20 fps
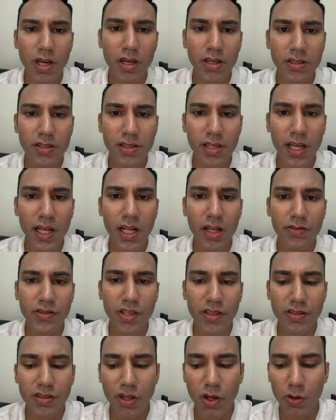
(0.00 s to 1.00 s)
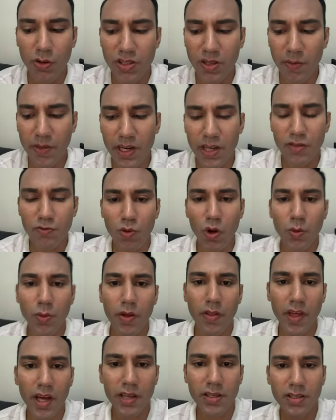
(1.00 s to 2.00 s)
ourselves as though something is wrong
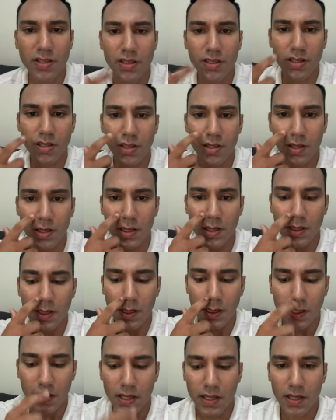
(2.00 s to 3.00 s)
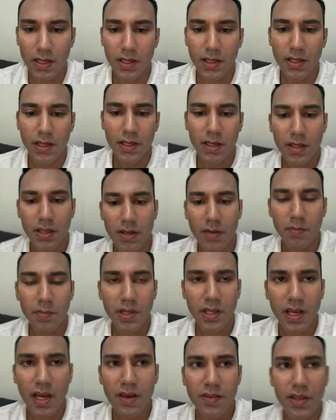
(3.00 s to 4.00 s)
with us
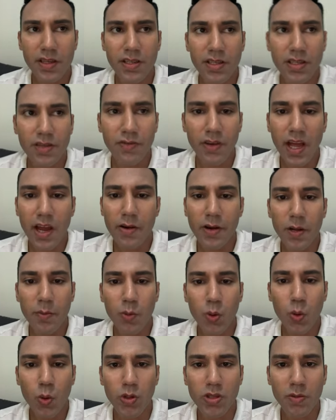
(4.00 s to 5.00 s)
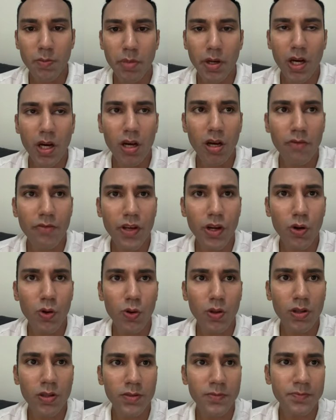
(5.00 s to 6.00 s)
but yeah, this is a very important part of it
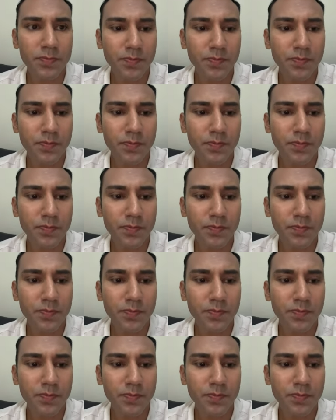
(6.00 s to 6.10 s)
all.